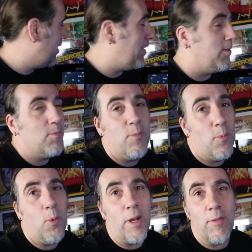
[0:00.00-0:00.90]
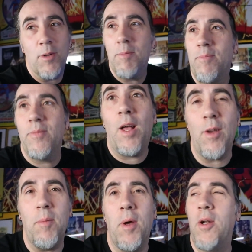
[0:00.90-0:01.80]
um, whatever.
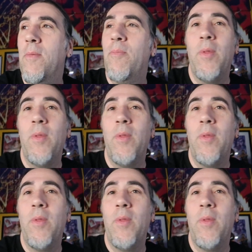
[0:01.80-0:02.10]
I'll get better.